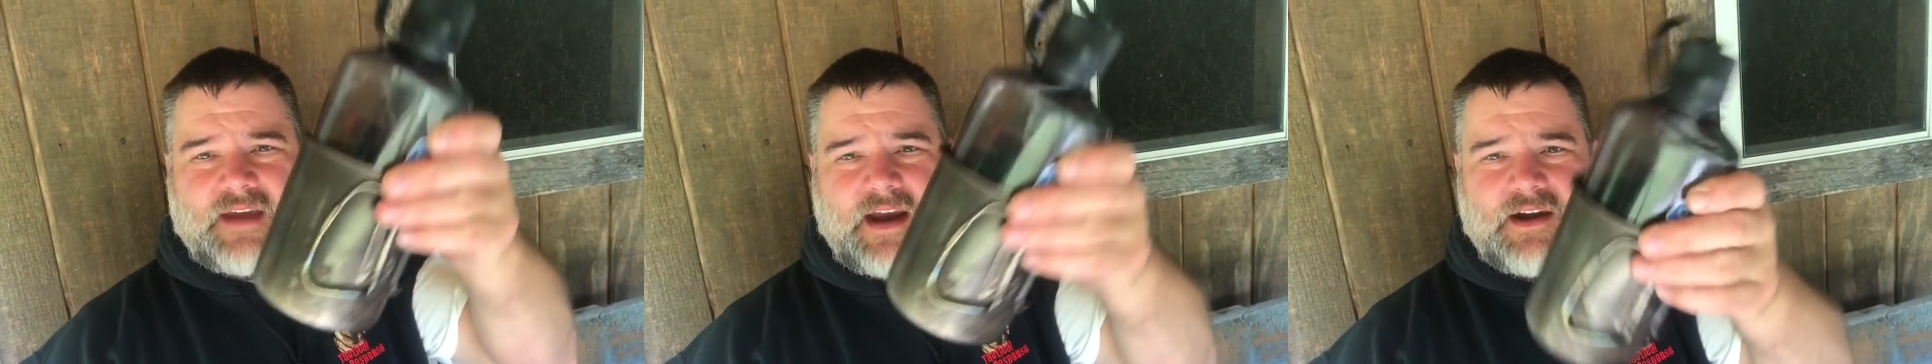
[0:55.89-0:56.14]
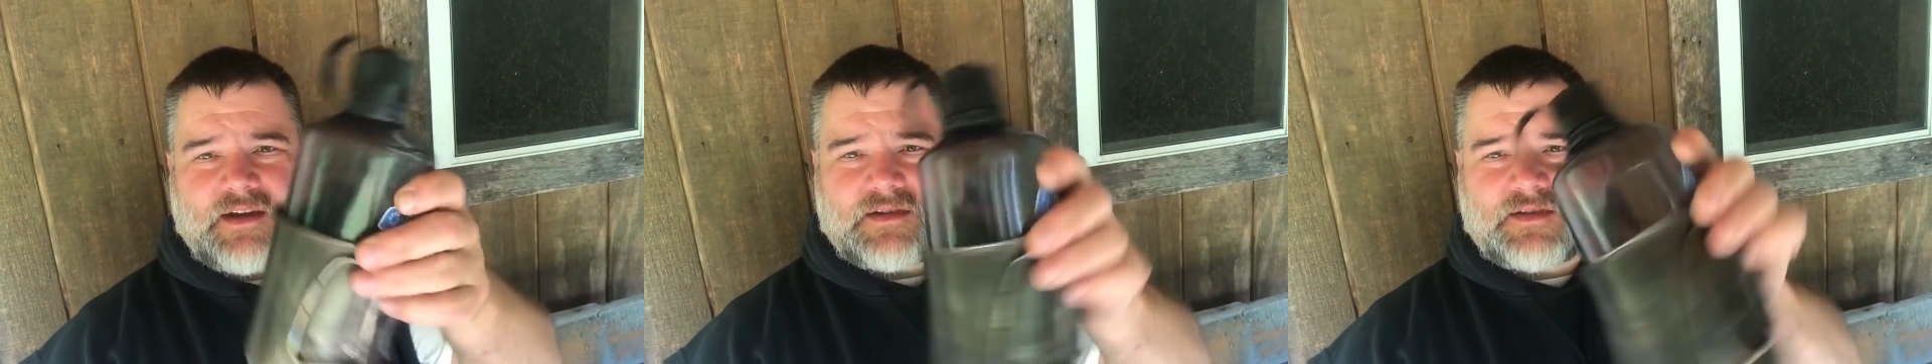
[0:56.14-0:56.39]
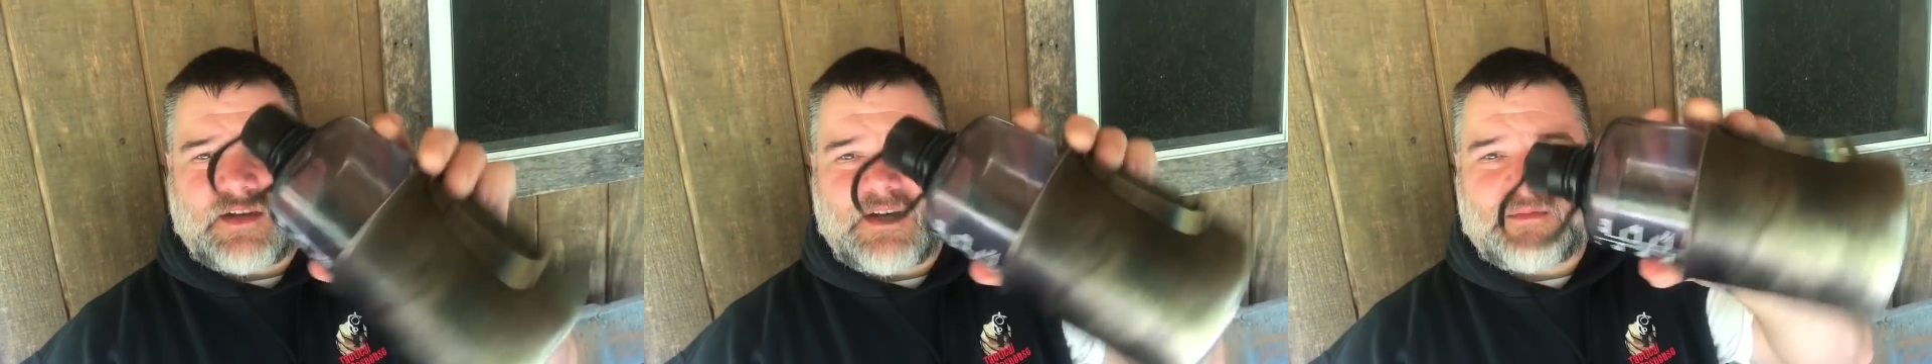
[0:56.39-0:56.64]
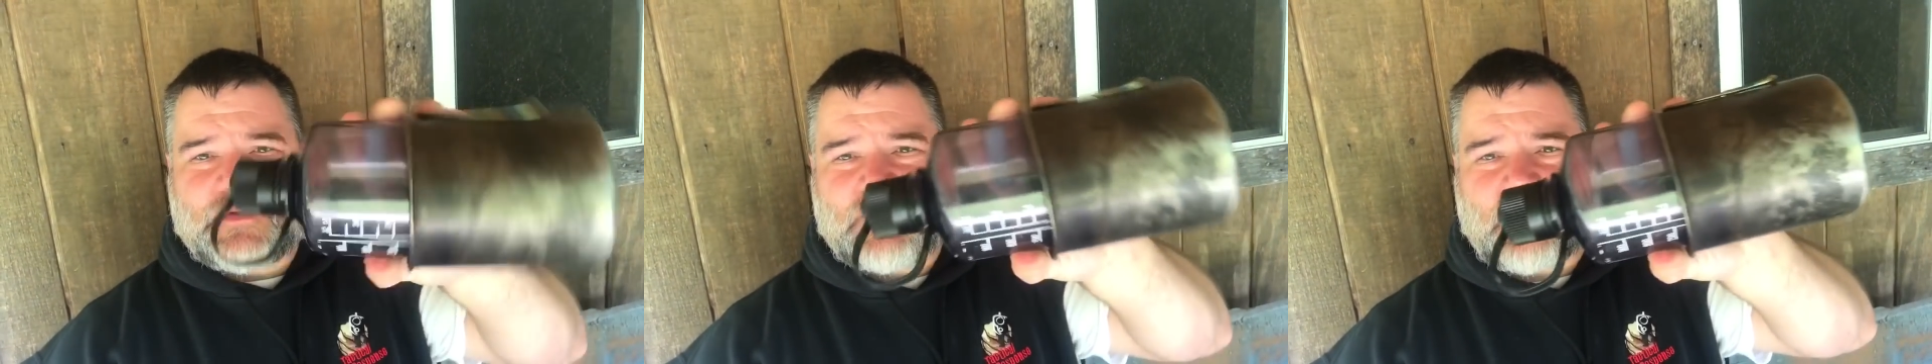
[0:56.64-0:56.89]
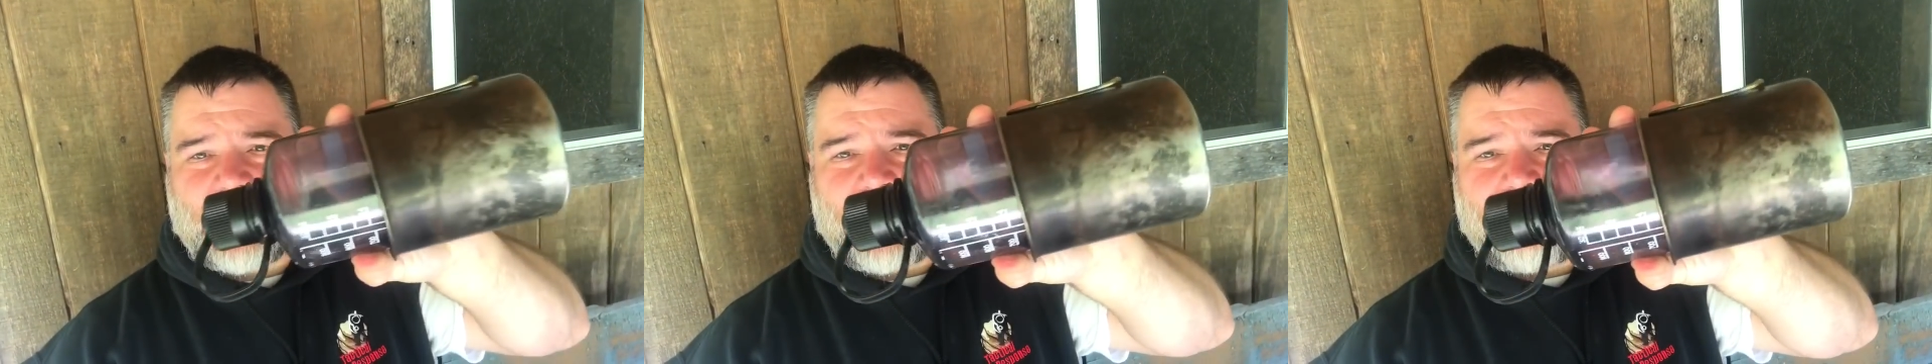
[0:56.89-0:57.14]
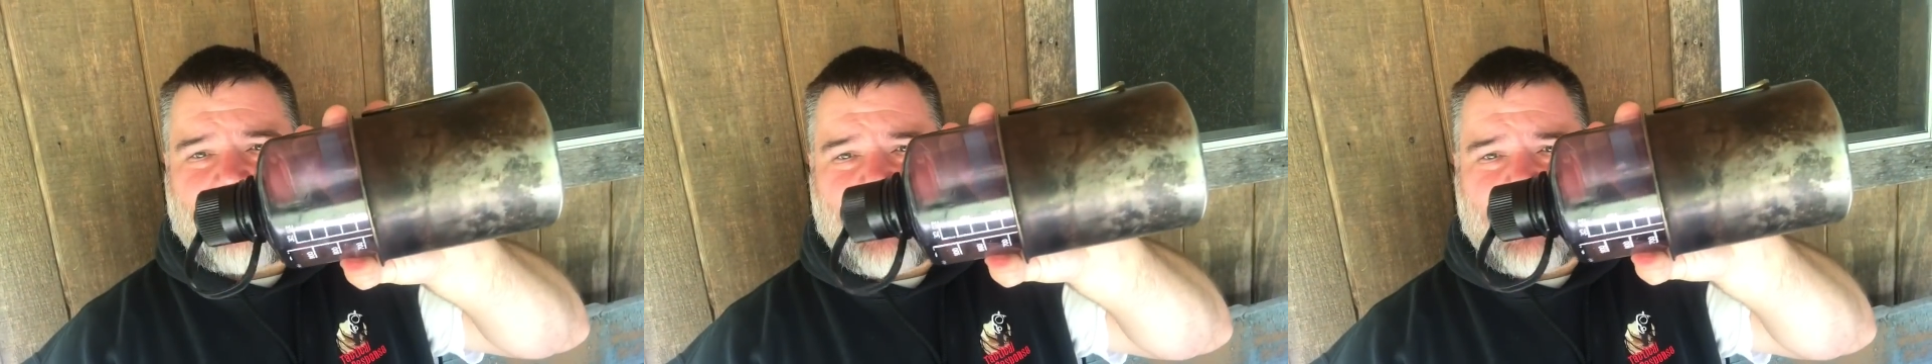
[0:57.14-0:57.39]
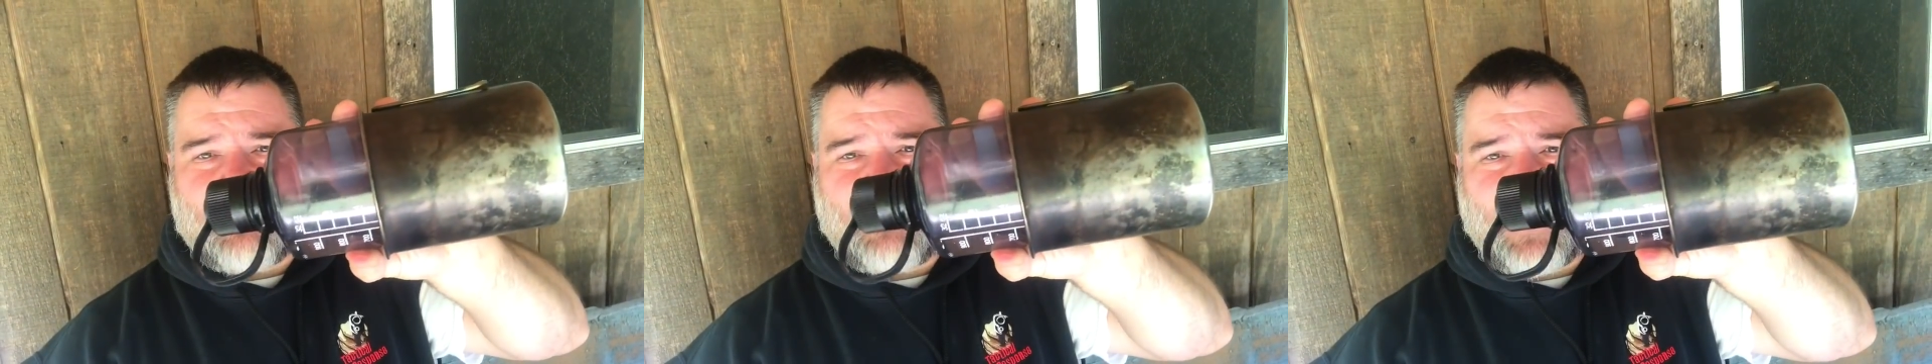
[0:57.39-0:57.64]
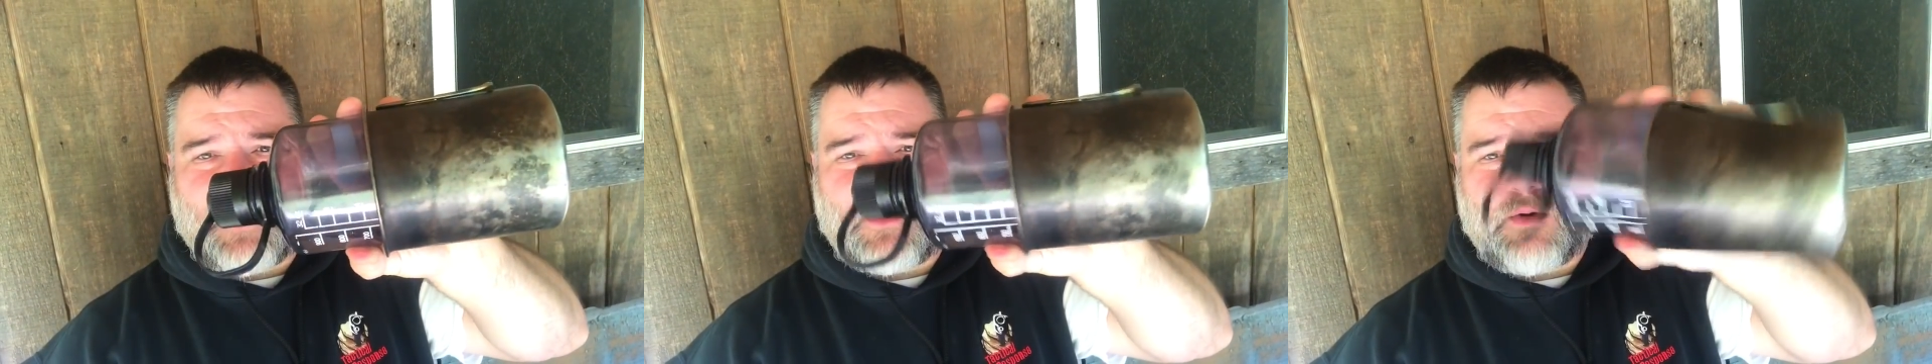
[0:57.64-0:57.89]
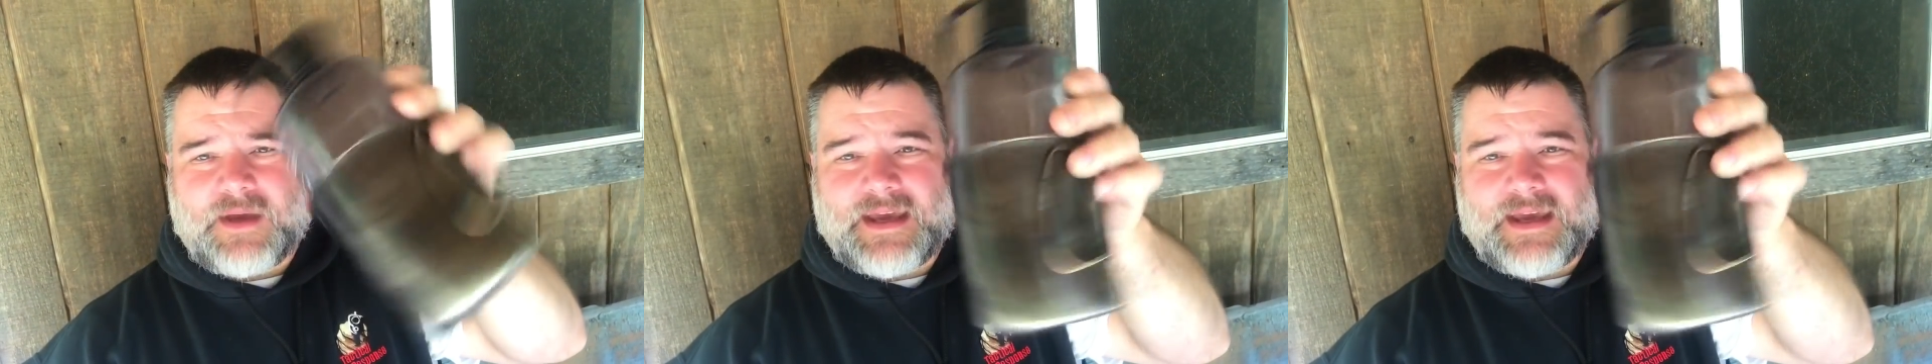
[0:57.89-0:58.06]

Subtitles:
carrying some sort of water bottle